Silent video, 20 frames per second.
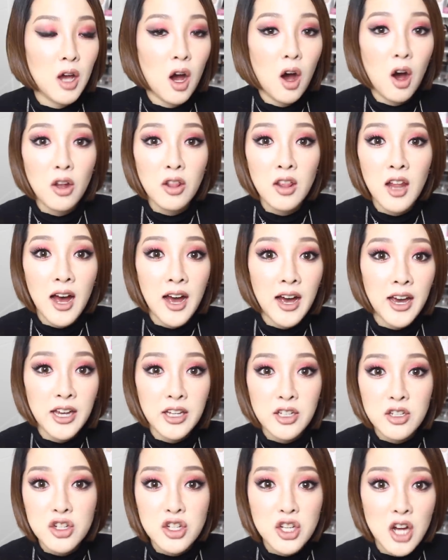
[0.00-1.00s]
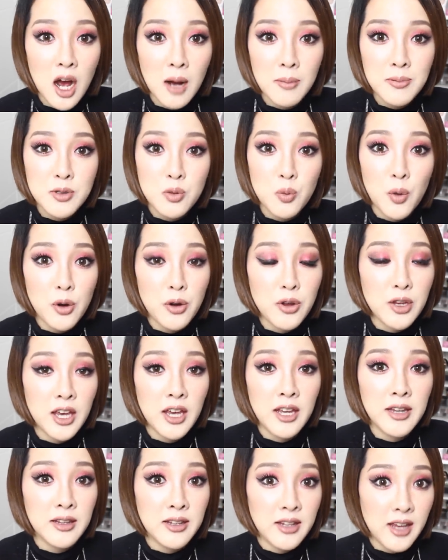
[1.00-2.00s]
the online shops where you
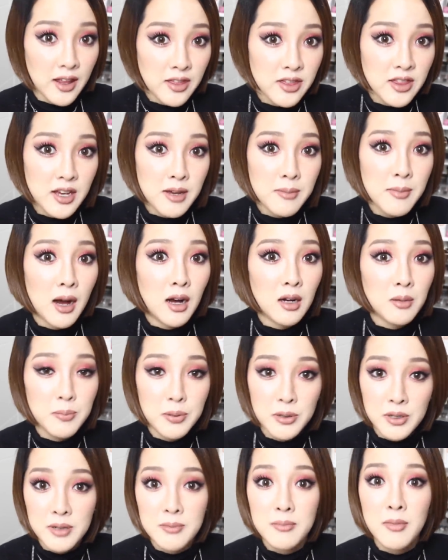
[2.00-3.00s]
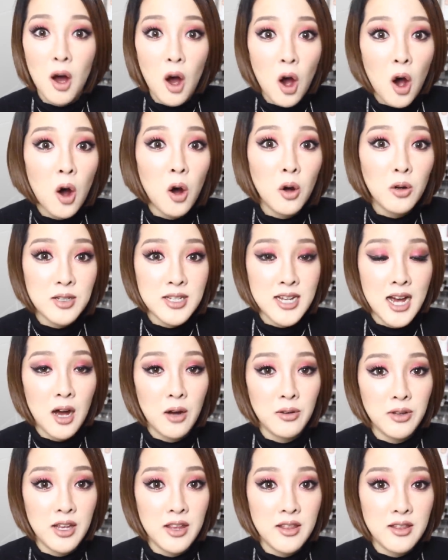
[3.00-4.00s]
can get them. I'll put them all
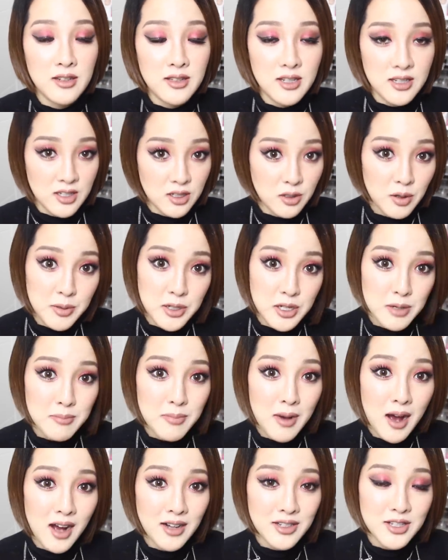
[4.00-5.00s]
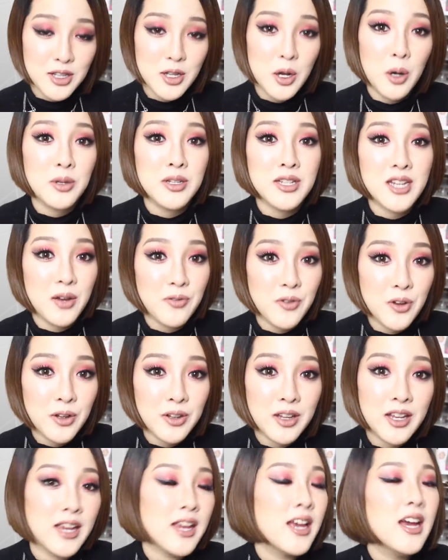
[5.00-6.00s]
down in the description box. So
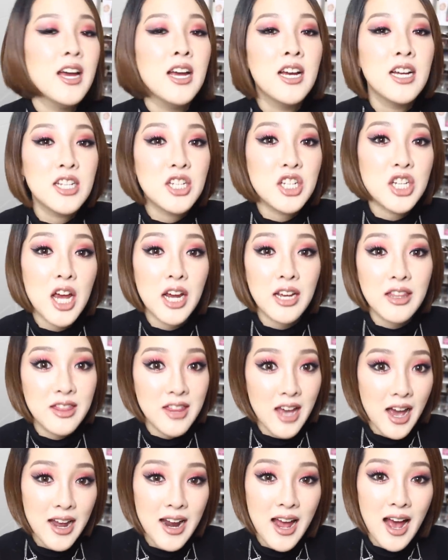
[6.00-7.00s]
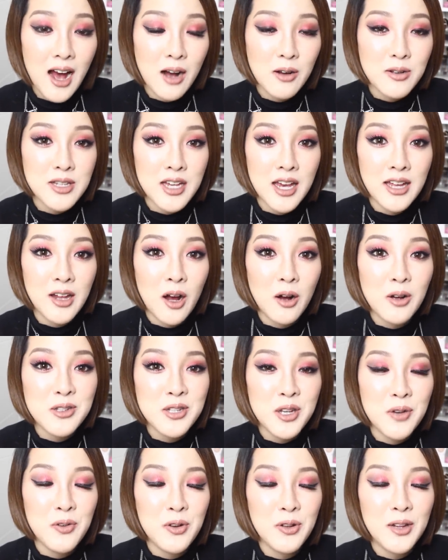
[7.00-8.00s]
definitely check that out. And
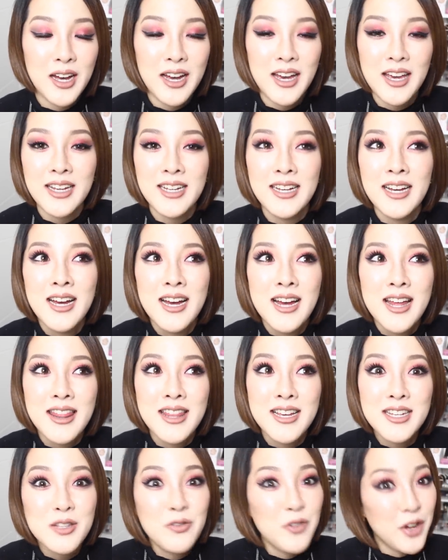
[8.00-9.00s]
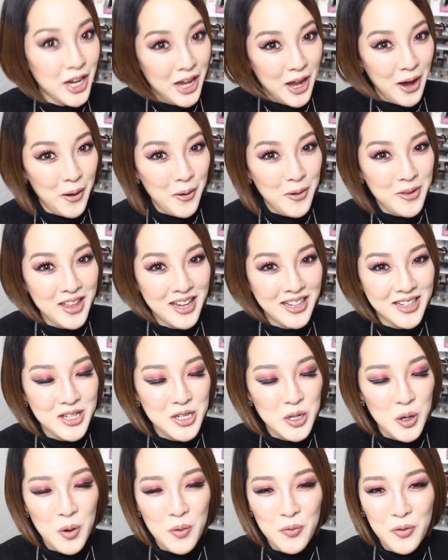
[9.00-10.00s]
also if you like this video, then
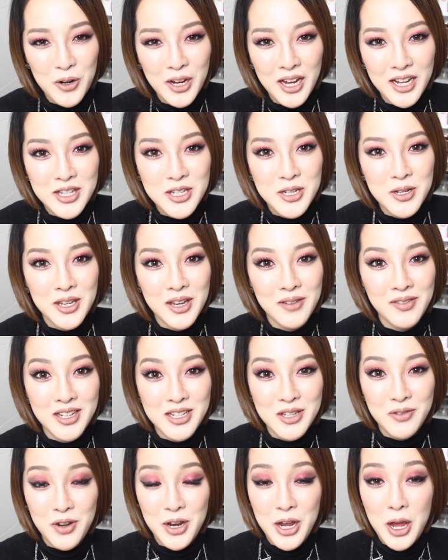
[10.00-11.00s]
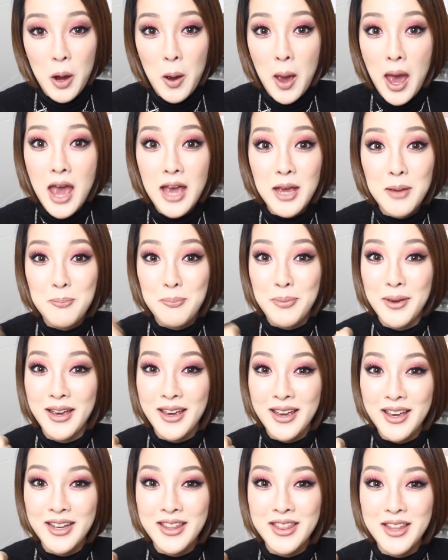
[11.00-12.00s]
don't forget to give this video a
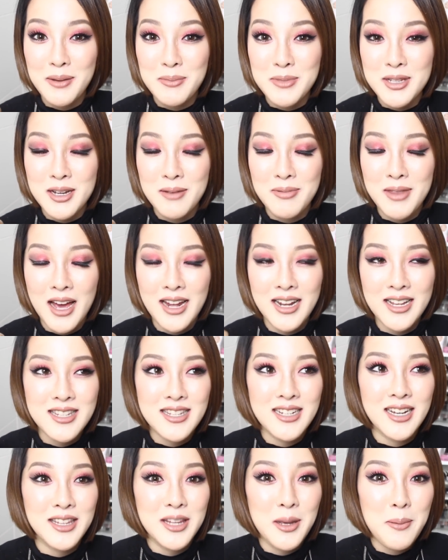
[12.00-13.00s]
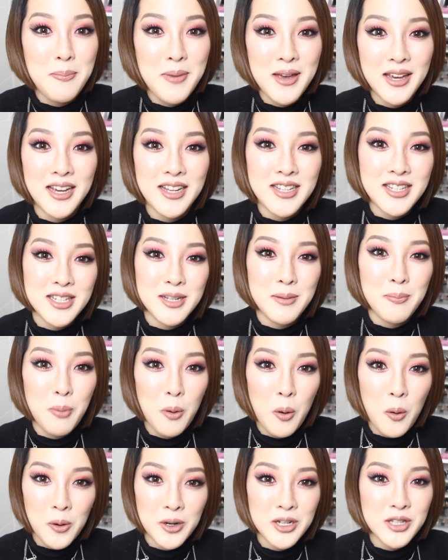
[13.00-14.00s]
big thumbs up. That is like like the biggest
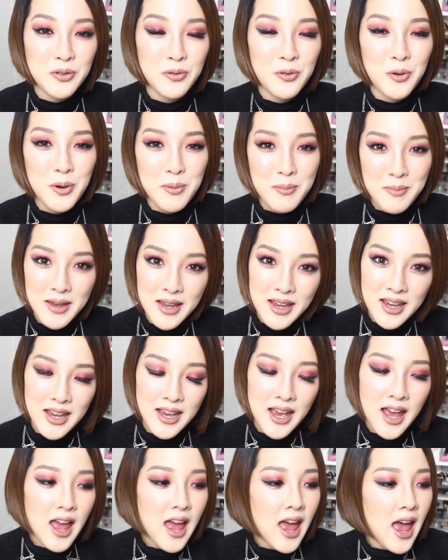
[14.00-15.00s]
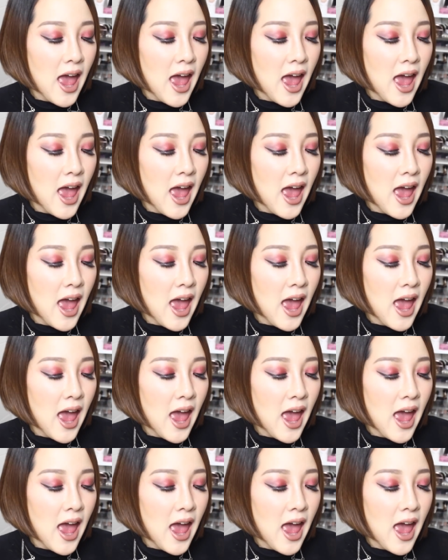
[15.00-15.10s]
support for me